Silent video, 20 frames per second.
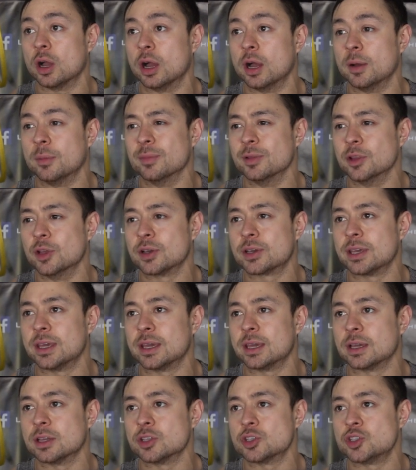um,
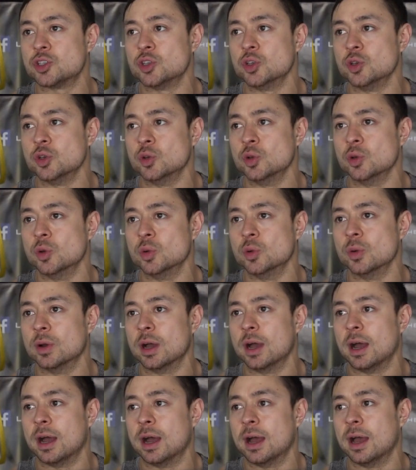looking to
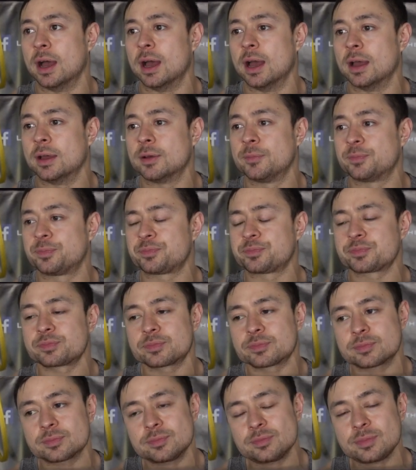uh,
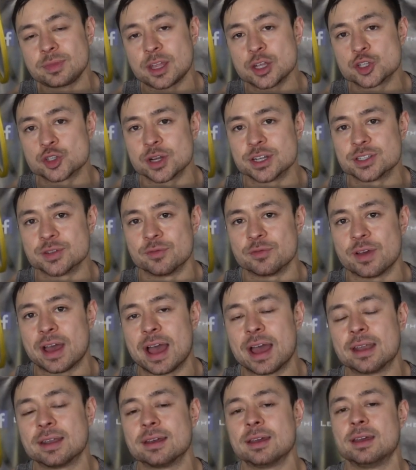shred some
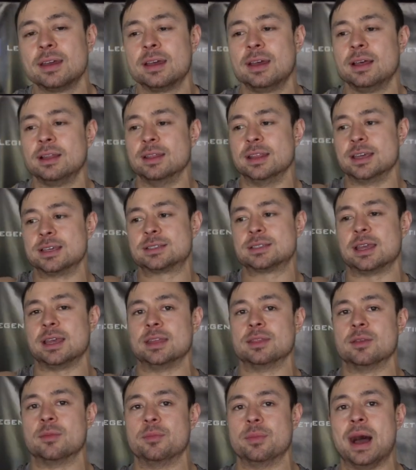fat, links
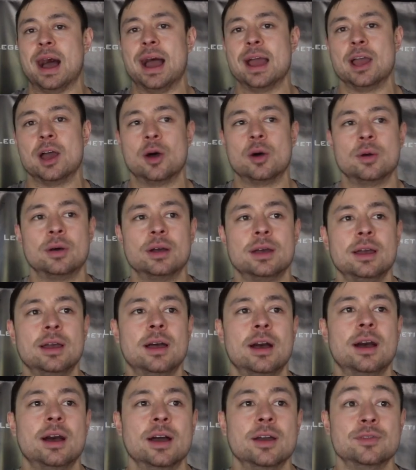in the bio.
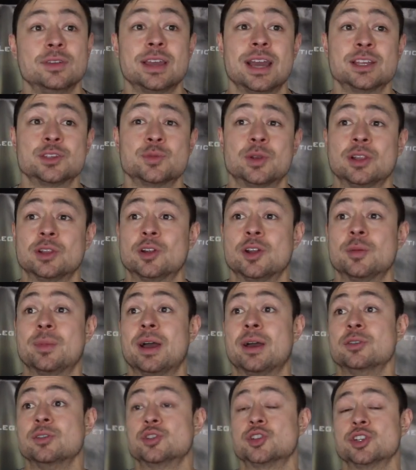Uh, if you guys want to learn
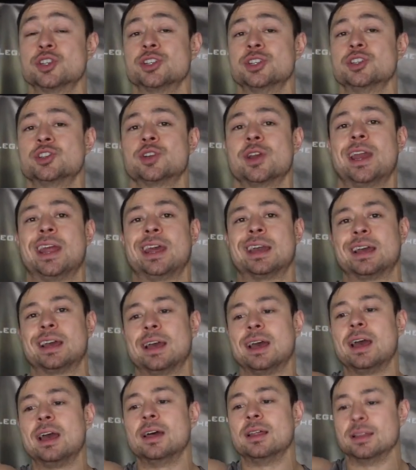about nutrition and training,
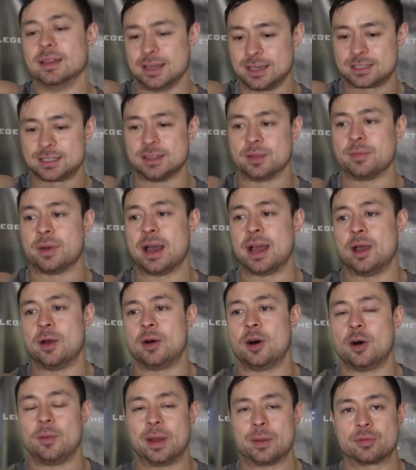links in the bio.
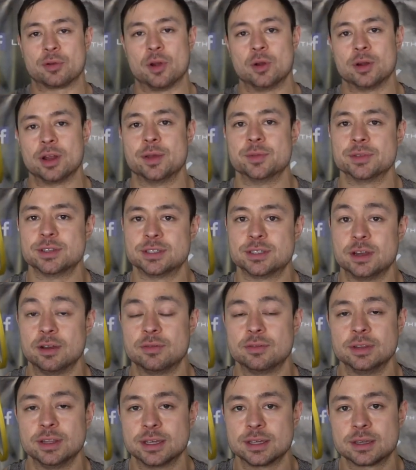All my programs and
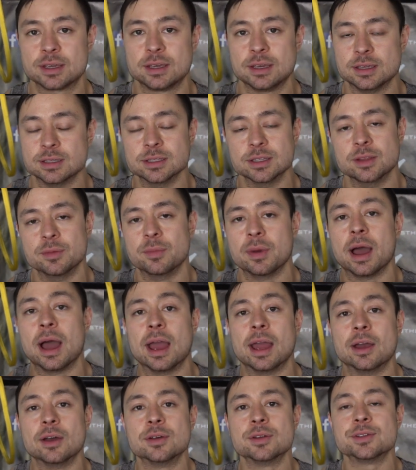stuff, link is in the
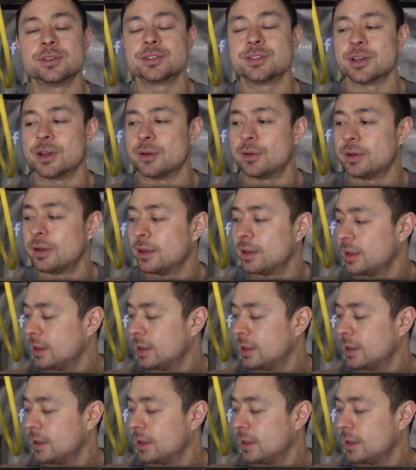bio. So,